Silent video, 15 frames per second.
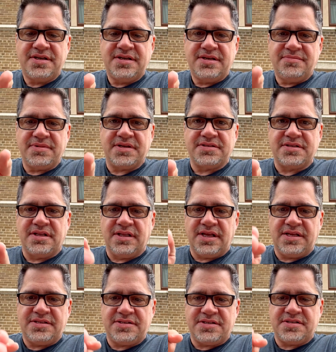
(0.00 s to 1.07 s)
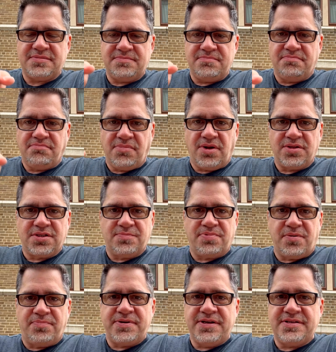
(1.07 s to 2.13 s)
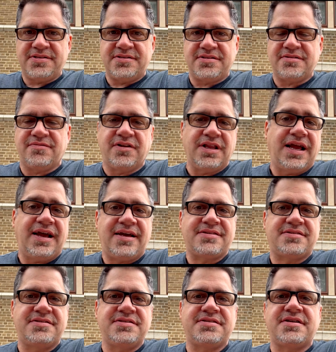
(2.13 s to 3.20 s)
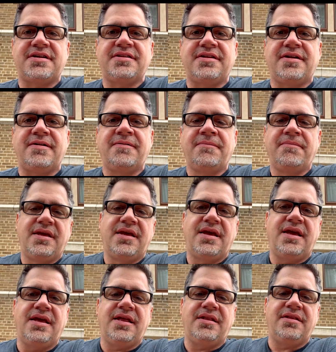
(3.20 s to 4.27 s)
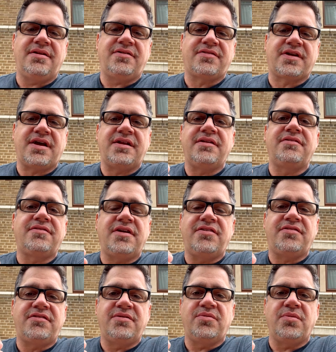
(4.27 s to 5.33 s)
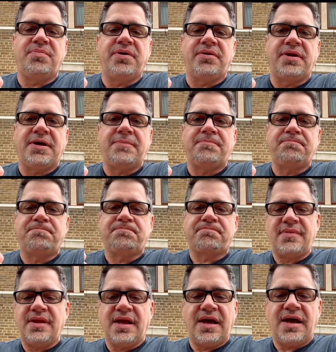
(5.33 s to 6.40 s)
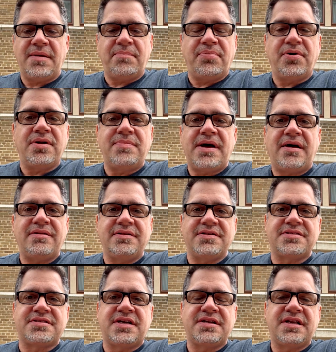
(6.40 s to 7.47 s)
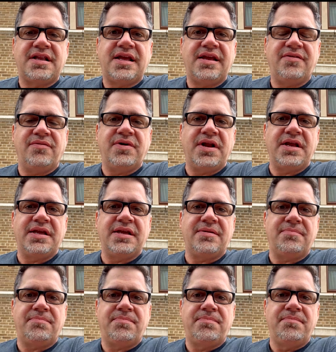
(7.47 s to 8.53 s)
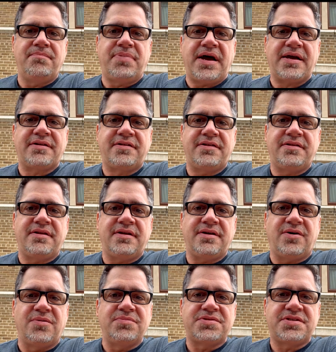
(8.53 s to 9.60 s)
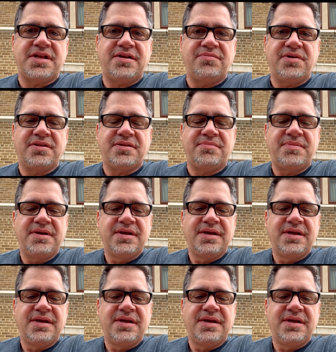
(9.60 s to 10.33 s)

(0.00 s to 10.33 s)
because the lens is multiple pieces of glass inside there, and there's condensation that will build up. I put them out in the sunlight when I get back to the homestead with them,